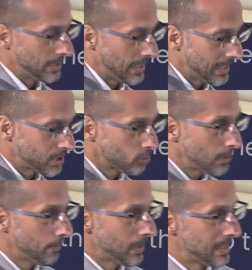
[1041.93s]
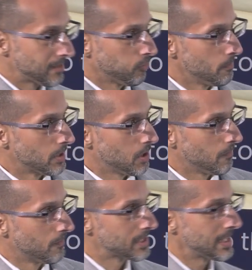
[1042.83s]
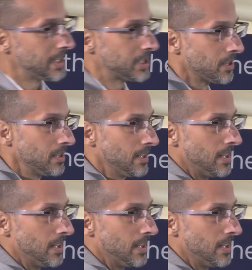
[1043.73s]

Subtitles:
extrapolates from the conversation